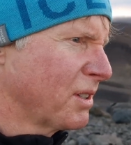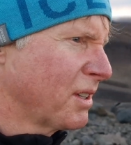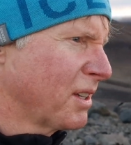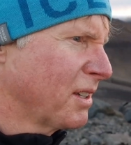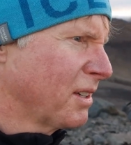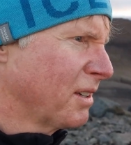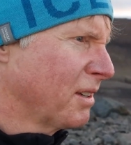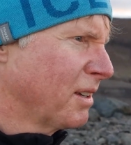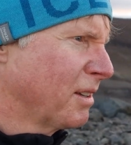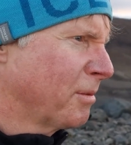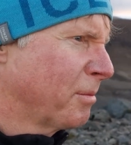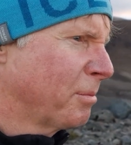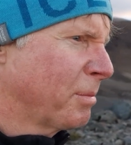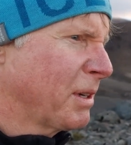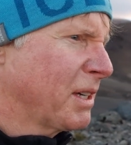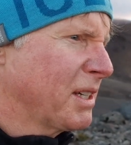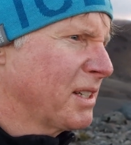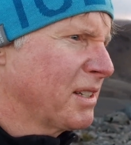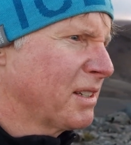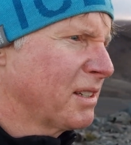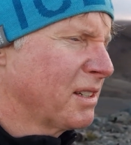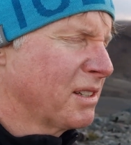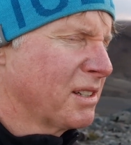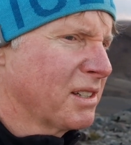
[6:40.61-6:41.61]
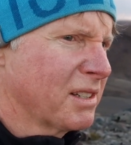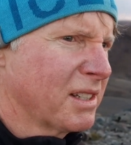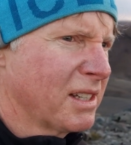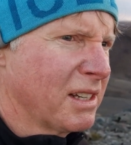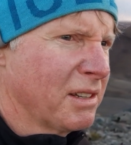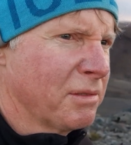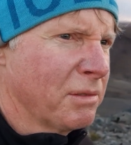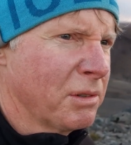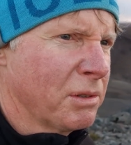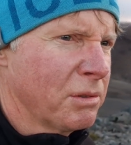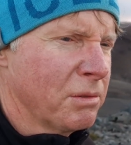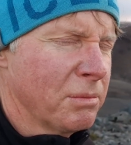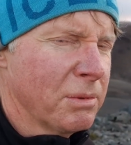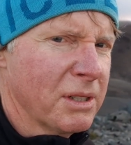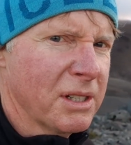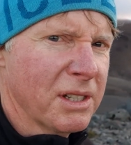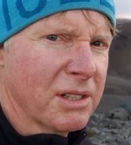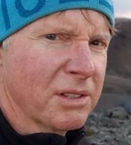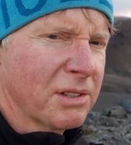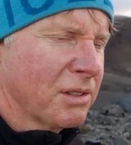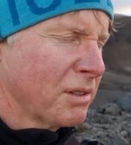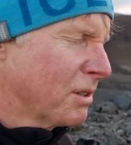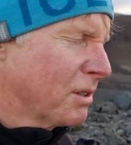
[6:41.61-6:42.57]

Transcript: So it pays to just have a little bit extra